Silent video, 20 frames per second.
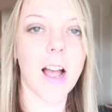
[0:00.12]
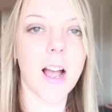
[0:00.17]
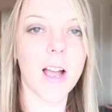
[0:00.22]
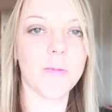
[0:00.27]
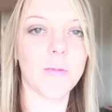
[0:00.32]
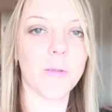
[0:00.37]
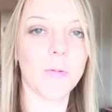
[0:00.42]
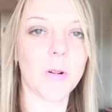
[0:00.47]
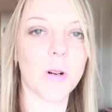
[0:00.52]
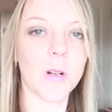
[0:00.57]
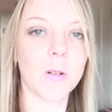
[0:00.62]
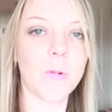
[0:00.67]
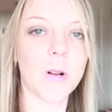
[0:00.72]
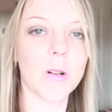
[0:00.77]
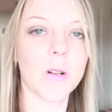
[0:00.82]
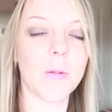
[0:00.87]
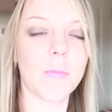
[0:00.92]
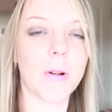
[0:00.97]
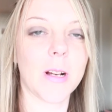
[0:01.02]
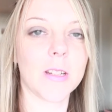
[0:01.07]
Hi everyone,
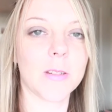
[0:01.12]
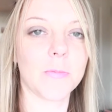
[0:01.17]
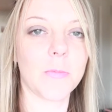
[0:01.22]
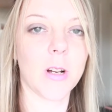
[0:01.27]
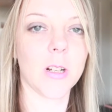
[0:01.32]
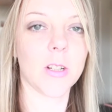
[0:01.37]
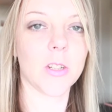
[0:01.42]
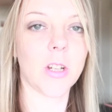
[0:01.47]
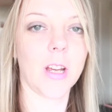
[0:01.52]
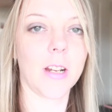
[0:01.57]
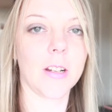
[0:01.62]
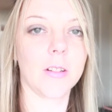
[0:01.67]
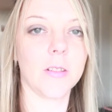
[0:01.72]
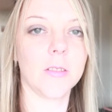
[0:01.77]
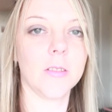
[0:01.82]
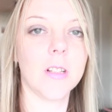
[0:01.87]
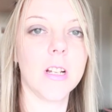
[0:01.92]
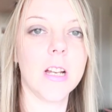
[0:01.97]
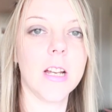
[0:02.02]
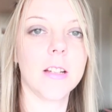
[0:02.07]
welcome back to my
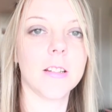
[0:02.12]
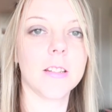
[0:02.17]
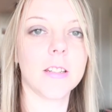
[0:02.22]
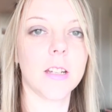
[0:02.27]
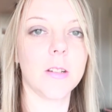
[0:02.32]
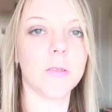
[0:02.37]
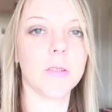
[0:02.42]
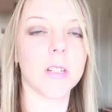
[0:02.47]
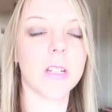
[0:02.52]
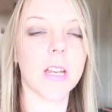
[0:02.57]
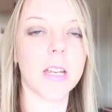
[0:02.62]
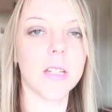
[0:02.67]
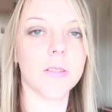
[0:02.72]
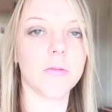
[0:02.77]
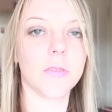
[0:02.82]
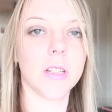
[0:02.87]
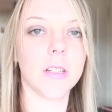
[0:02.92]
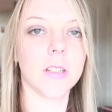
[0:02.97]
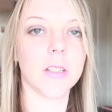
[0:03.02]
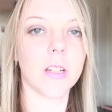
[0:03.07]
channel. So
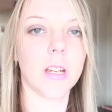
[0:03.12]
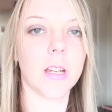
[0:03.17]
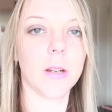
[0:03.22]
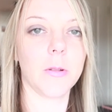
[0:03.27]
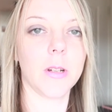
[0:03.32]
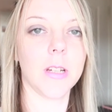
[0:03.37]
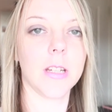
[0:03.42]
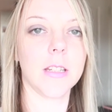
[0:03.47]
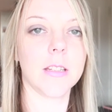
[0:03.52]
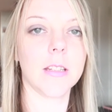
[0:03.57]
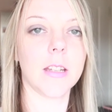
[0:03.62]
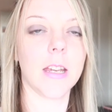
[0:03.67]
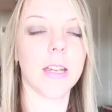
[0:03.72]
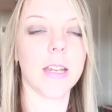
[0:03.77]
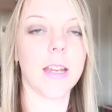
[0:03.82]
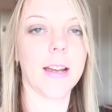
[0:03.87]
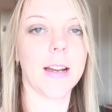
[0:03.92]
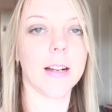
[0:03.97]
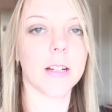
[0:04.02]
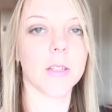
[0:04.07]
today's video is
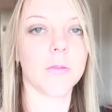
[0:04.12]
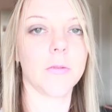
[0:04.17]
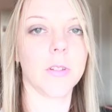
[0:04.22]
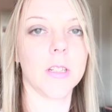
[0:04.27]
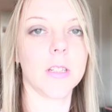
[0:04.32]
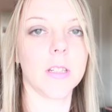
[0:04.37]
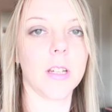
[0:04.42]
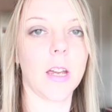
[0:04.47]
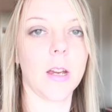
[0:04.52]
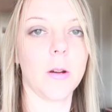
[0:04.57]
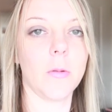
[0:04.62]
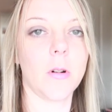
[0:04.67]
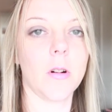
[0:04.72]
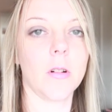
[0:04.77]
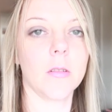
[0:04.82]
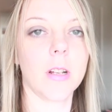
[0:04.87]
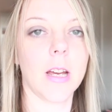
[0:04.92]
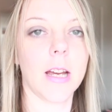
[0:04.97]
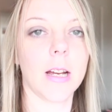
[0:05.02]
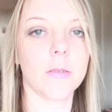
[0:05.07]
a hacks video
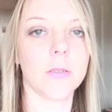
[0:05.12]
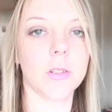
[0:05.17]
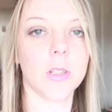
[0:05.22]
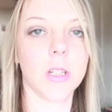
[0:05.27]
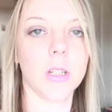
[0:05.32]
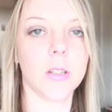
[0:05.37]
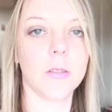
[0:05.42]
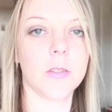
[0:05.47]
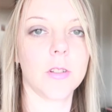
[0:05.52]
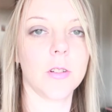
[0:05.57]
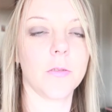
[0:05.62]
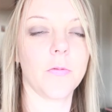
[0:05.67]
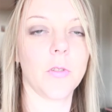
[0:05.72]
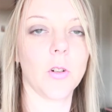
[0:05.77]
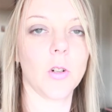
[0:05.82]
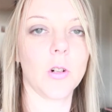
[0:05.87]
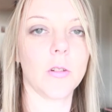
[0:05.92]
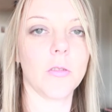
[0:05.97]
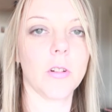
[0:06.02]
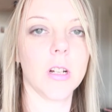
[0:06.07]
on how to use
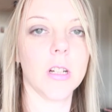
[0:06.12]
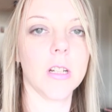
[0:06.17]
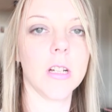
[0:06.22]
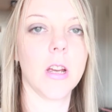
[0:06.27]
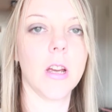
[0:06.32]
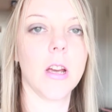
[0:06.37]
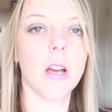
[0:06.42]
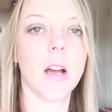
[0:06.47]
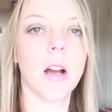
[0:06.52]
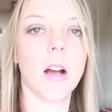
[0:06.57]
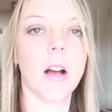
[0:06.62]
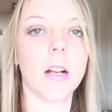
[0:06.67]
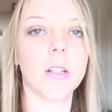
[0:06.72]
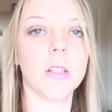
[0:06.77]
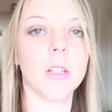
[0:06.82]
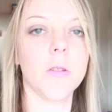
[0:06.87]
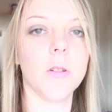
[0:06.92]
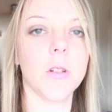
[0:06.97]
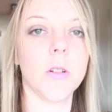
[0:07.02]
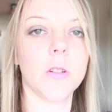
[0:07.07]
Zoflora. I
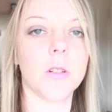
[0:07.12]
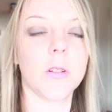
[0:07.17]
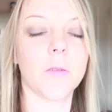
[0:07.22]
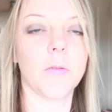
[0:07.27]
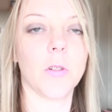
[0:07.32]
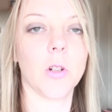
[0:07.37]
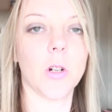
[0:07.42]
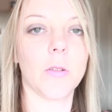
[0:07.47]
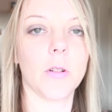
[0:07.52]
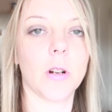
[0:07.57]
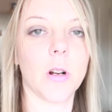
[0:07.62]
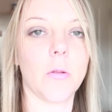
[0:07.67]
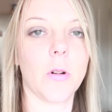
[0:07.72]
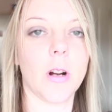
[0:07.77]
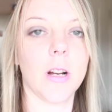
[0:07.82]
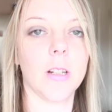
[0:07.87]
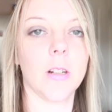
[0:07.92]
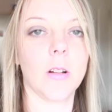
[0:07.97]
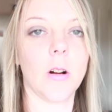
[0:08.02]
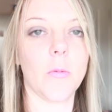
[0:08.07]
do use Zoflora
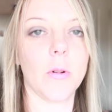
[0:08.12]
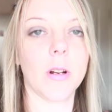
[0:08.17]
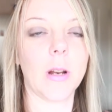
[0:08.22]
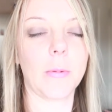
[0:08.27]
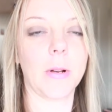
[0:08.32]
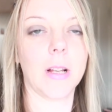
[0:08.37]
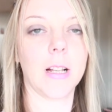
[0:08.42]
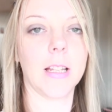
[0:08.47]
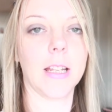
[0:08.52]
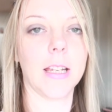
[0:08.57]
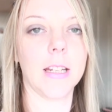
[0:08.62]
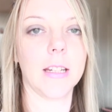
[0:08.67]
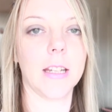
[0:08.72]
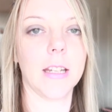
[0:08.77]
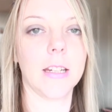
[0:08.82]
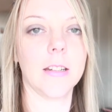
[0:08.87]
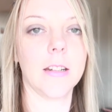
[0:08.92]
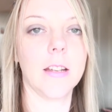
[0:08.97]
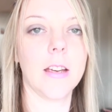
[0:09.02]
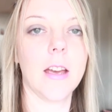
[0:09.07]
quite a lot when I'm
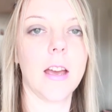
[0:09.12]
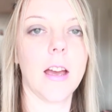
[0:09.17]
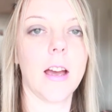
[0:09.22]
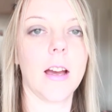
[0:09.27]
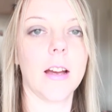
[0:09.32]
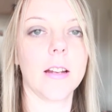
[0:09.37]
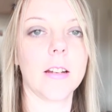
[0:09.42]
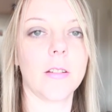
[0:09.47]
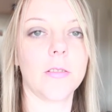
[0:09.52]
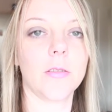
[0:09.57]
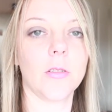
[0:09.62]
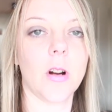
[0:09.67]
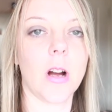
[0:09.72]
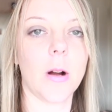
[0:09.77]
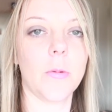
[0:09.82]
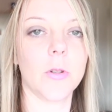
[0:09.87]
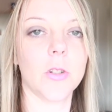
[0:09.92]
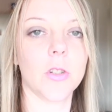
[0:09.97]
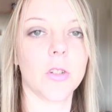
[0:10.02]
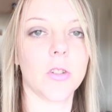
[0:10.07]
cleaning, and I thought
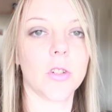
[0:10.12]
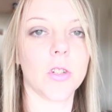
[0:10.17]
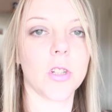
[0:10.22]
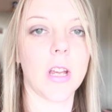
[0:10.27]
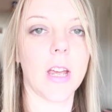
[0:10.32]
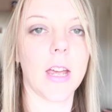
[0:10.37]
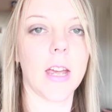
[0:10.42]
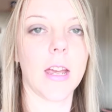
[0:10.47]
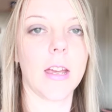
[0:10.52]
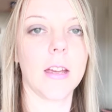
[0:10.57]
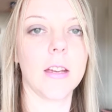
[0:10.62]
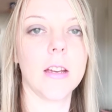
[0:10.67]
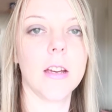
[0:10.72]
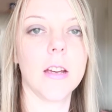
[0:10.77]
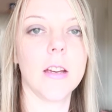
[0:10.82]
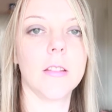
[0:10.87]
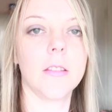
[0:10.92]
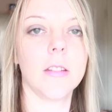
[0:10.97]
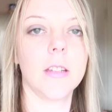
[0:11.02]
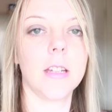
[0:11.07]
I would just share
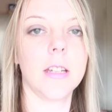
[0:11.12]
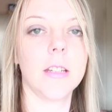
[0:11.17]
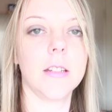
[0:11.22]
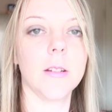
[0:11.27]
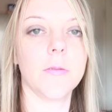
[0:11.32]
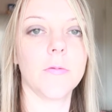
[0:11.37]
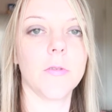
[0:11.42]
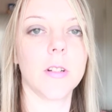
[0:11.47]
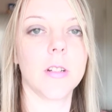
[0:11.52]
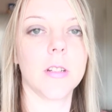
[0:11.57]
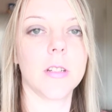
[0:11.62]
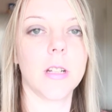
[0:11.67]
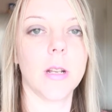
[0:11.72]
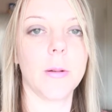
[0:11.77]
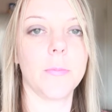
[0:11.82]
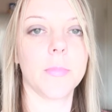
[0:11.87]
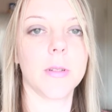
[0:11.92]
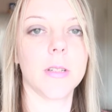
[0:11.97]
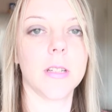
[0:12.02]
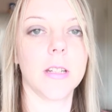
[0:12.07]
the different
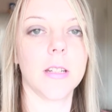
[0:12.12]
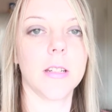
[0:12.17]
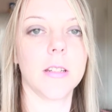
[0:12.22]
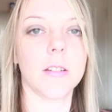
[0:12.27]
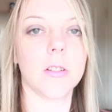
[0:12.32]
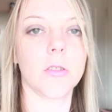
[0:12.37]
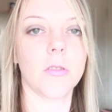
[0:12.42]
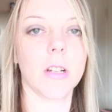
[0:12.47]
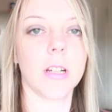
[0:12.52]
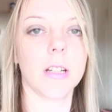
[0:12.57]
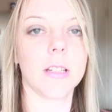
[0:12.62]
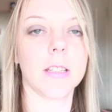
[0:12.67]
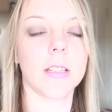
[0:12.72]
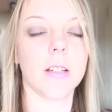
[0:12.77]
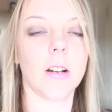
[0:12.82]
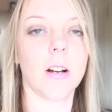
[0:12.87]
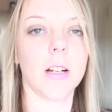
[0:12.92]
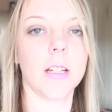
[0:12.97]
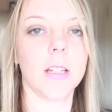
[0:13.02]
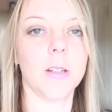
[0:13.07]
tips and tricks
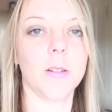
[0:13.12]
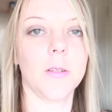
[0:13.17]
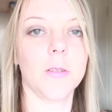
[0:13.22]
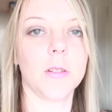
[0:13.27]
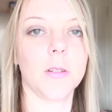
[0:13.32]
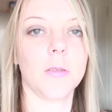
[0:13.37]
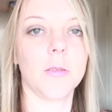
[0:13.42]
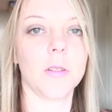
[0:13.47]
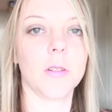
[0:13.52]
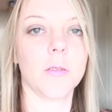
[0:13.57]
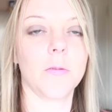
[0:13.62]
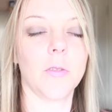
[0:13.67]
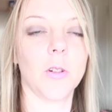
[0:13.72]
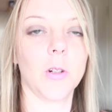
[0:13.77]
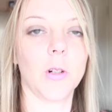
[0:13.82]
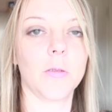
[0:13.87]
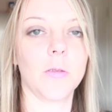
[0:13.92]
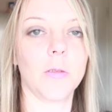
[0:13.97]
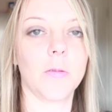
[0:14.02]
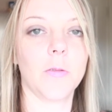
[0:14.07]
that I use
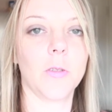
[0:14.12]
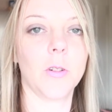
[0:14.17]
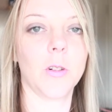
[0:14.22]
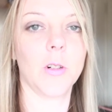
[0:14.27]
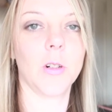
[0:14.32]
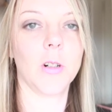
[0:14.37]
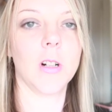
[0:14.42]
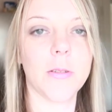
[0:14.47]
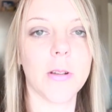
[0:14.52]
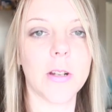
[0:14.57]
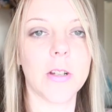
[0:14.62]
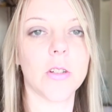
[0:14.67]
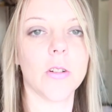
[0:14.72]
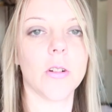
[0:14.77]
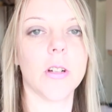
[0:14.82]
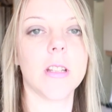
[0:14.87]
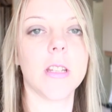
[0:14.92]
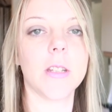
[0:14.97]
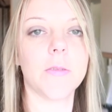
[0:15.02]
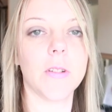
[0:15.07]
Zoflora for. If you
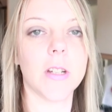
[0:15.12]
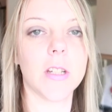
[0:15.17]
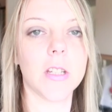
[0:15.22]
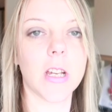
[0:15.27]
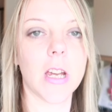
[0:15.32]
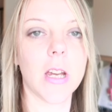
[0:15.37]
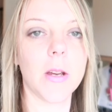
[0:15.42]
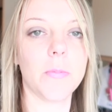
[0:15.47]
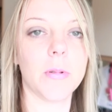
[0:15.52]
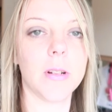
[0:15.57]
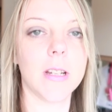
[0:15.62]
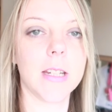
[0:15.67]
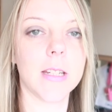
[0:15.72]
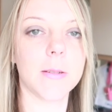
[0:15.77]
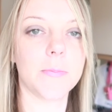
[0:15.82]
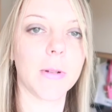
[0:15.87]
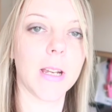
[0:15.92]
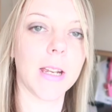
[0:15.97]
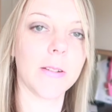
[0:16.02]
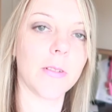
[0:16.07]
enjoy this video,
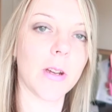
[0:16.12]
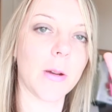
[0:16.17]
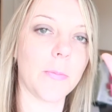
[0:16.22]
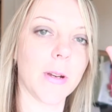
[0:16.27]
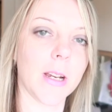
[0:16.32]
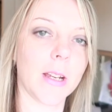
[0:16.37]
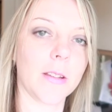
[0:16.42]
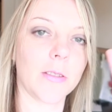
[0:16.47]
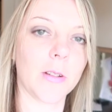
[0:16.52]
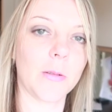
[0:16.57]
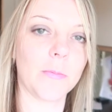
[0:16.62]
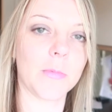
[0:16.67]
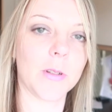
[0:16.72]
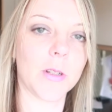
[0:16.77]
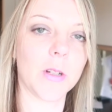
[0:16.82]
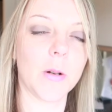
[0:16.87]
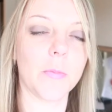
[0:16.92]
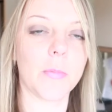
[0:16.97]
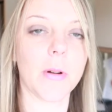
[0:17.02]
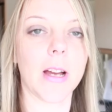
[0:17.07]
please give it a big thumbs
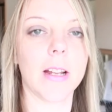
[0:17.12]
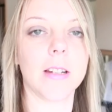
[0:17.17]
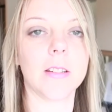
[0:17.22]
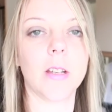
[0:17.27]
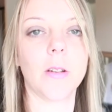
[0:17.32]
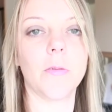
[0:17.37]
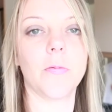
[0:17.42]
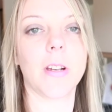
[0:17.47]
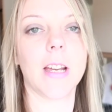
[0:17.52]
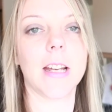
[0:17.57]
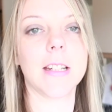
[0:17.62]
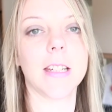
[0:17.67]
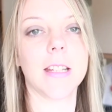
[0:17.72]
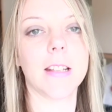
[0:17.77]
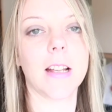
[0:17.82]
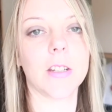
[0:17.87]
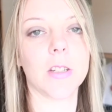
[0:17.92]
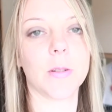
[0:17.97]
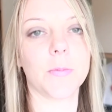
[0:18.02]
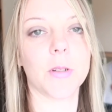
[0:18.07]
up and don't forget to hit
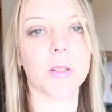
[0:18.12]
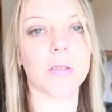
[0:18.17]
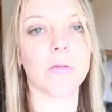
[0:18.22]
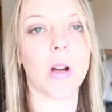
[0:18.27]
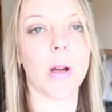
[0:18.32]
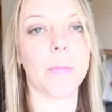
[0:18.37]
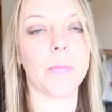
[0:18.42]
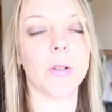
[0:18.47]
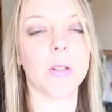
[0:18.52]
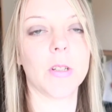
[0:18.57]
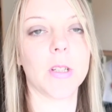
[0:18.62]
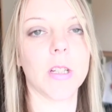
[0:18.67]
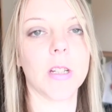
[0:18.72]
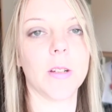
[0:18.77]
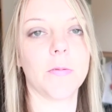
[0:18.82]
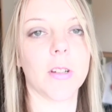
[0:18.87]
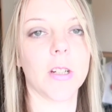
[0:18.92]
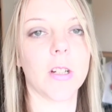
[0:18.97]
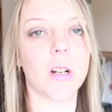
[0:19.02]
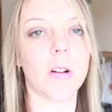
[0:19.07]
that subscribe button
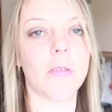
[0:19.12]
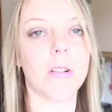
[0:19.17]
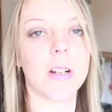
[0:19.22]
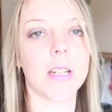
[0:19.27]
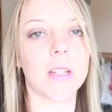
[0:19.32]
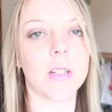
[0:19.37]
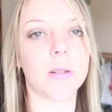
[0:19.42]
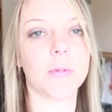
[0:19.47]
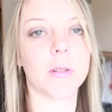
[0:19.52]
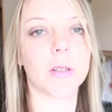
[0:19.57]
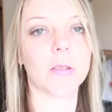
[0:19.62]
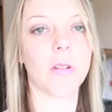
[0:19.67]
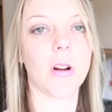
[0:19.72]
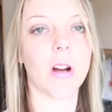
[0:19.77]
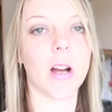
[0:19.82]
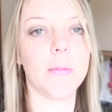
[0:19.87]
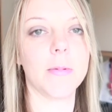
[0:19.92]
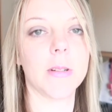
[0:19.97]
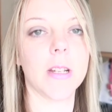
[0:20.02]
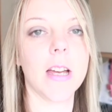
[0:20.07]
if you're not already
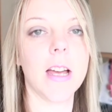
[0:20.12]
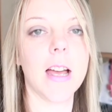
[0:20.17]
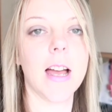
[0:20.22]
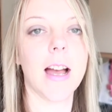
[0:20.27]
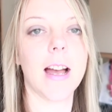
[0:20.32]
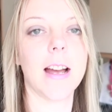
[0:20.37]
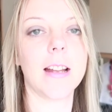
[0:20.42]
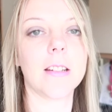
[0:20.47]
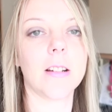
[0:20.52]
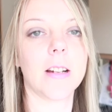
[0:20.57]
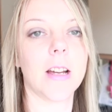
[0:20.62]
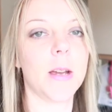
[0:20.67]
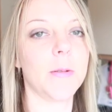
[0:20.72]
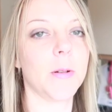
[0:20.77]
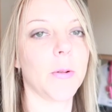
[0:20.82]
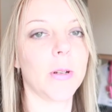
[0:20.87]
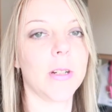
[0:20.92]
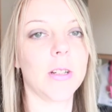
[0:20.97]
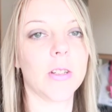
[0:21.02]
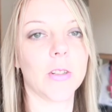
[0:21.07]
subscribed, and I hope
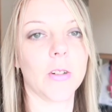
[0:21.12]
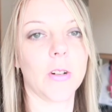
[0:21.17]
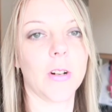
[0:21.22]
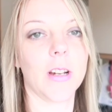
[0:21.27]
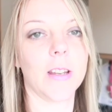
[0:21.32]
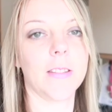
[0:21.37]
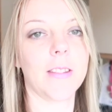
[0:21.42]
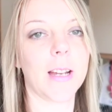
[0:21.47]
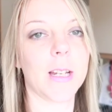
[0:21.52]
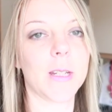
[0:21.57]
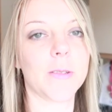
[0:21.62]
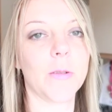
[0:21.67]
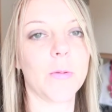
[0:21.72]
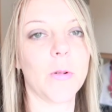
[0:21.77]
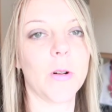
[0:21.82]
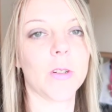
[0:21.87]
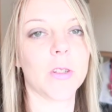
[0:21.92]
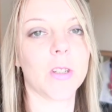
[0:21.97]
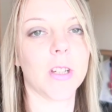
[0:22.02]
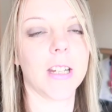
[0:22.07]
you enjoy. Thanks for
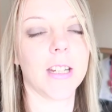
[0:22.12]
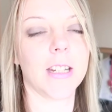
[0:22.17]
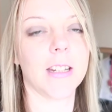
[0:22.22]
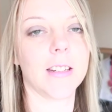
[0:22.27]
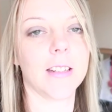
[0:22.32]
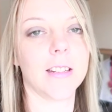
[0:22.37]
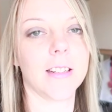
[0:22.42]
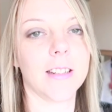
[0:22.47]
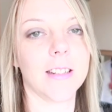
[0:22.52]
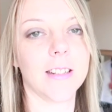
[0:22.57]
watching.